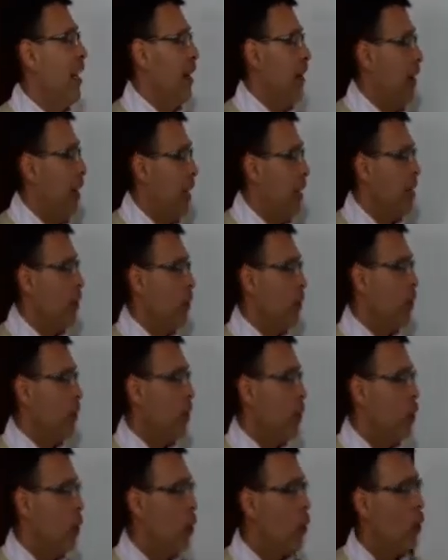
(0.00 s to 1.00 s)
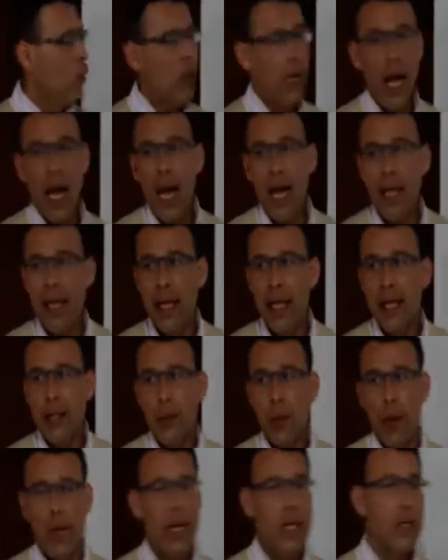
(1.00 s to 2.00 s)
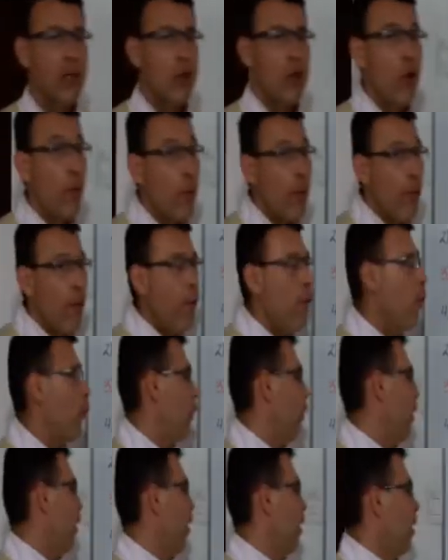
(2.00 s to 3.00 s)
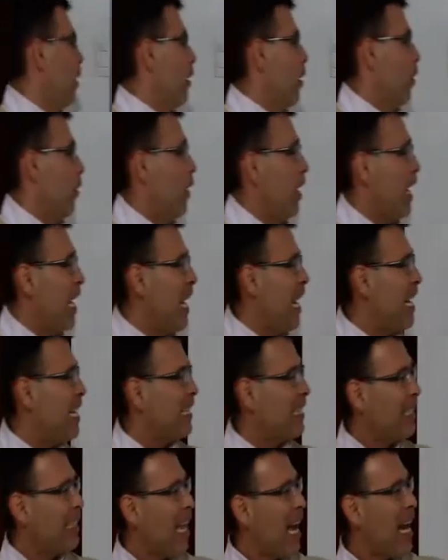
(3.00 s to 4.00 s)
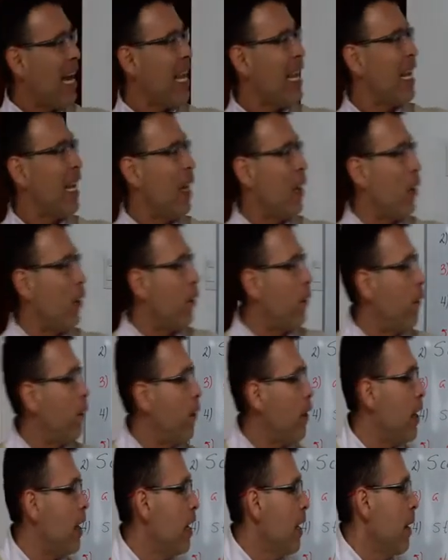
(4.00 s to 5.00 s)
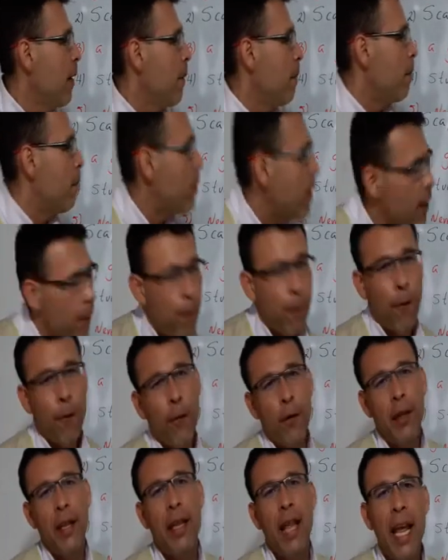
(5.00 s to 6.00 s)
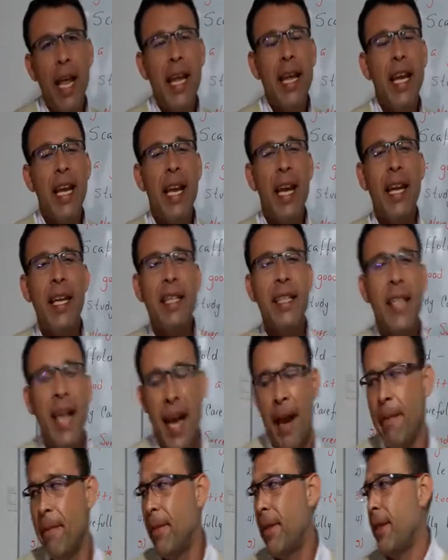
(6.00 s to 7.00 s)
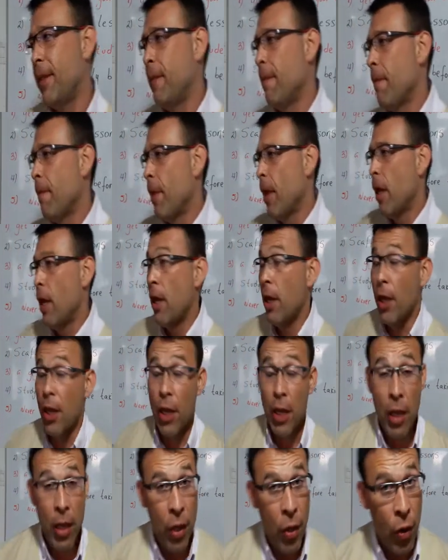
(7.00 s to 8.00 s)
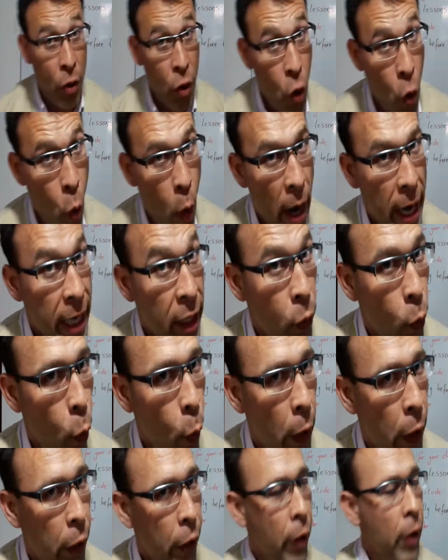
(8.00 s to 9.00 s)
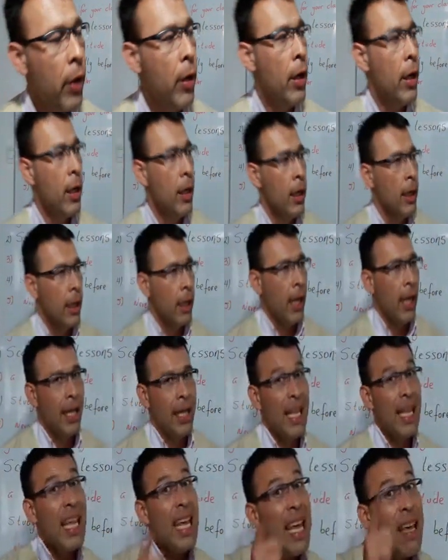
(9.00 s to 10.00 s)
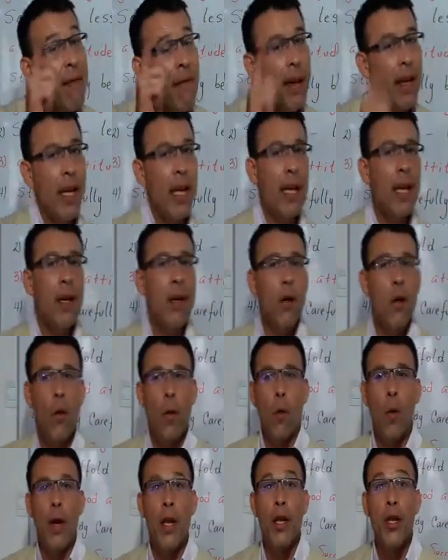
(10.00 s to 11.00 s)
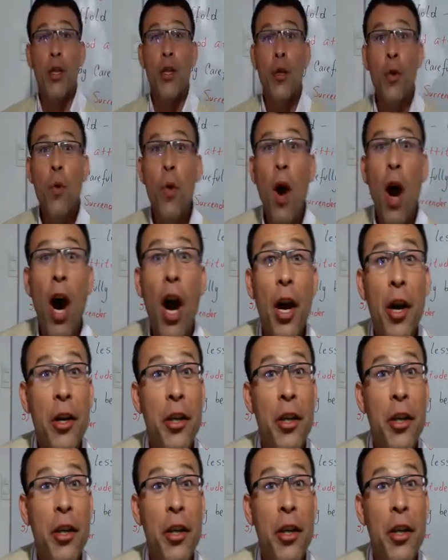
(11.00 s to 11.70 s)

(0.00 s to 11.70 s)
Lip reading: Okay, so look at this one, it's number 4. Okay, study carefully before taking exams. You know what is weird? That even when you are